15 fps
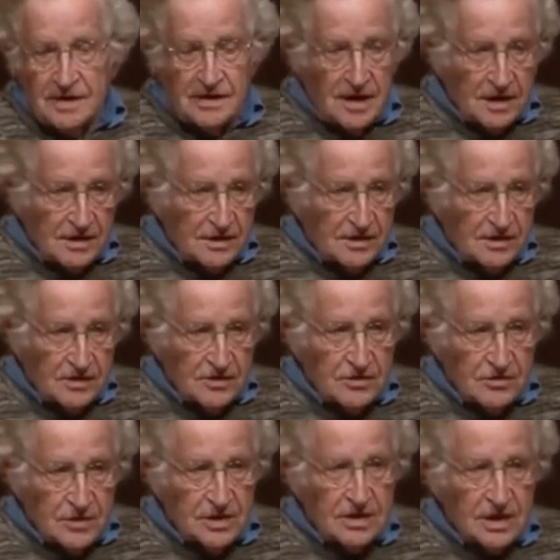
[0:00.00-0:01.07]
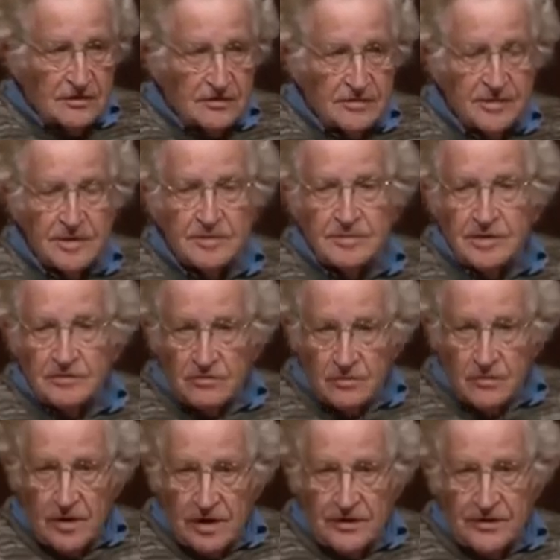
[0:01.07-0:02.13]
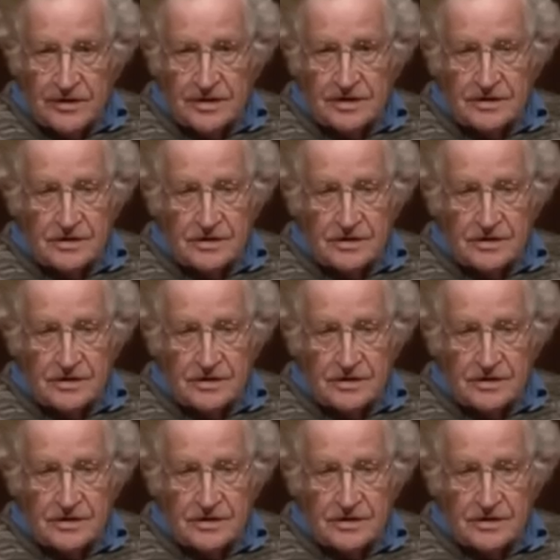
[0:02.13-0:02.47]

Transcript: not the Saudi government, but wealthy